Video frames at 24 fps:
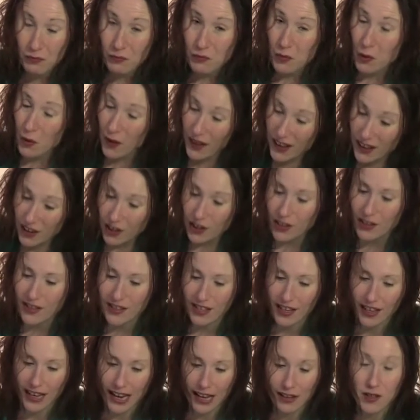well, they could
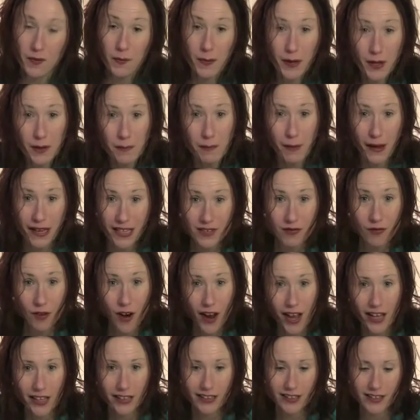turn out to be your best
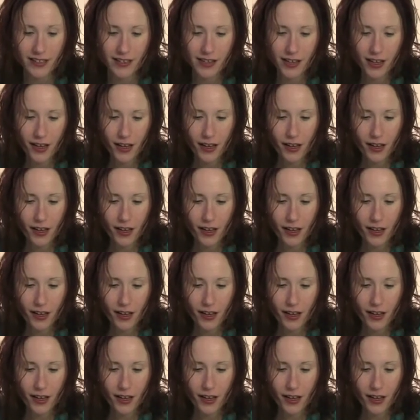friends.